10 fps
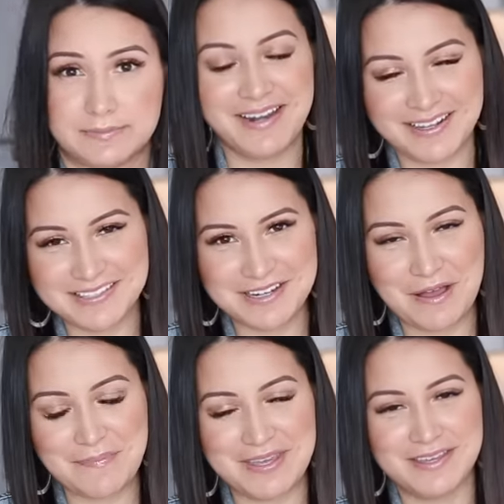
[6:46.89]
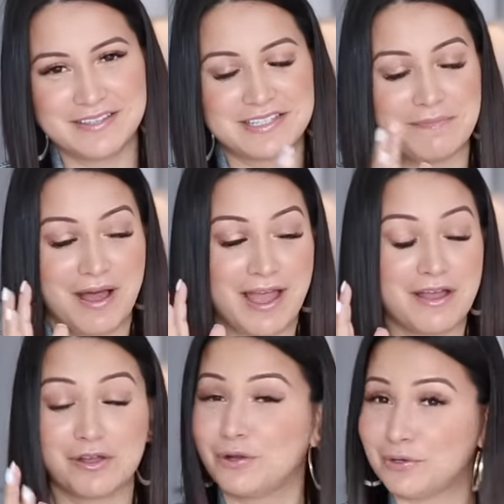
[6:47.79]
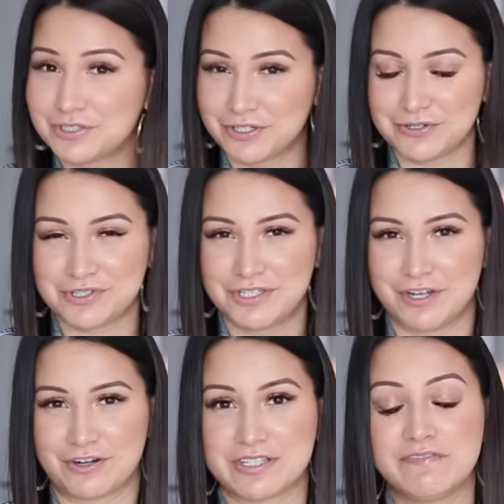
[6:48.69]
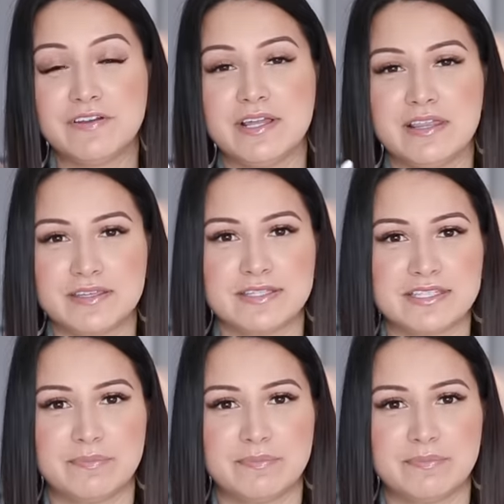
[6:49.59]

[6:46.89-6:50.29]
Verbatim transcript: Next up is my Golden Goose sneakers. I feel like this is